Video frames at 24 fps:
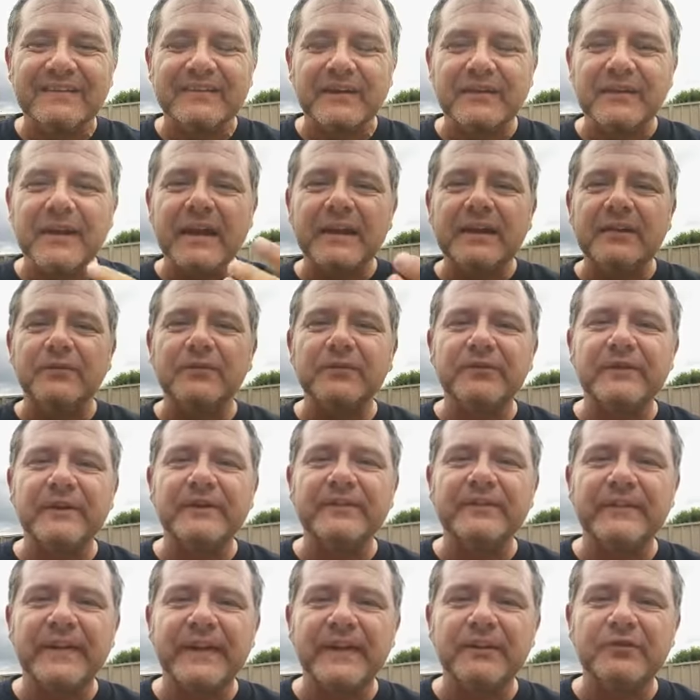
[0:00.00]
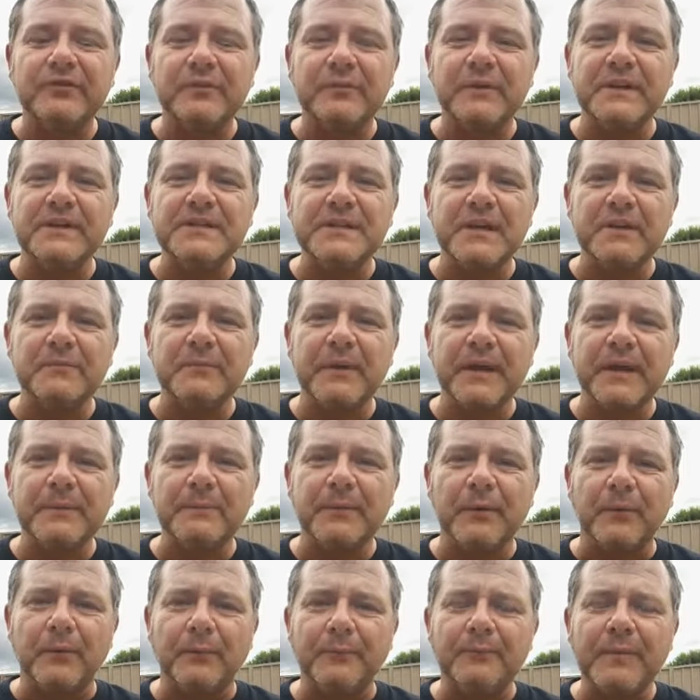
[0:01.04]
So yeah, there was these tears from these young
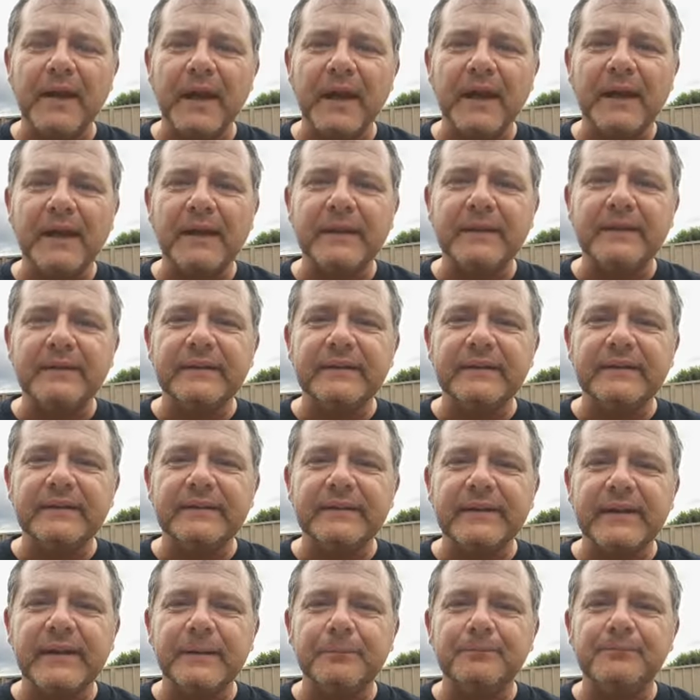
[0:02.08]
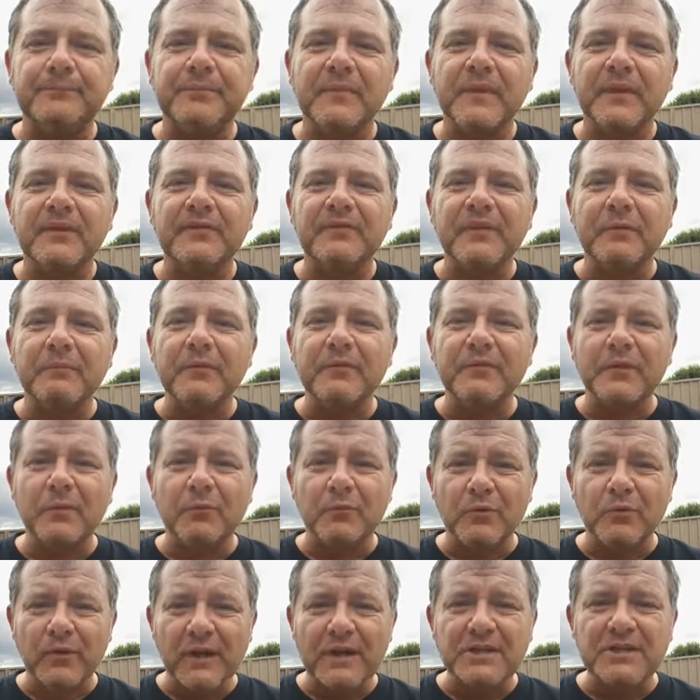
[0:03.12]
people, and um, some of
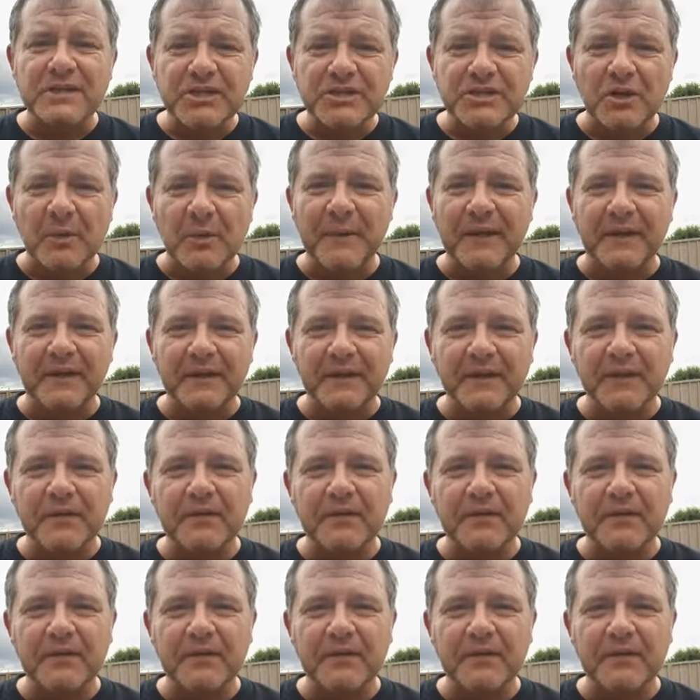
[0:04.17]
them were actually sobbing.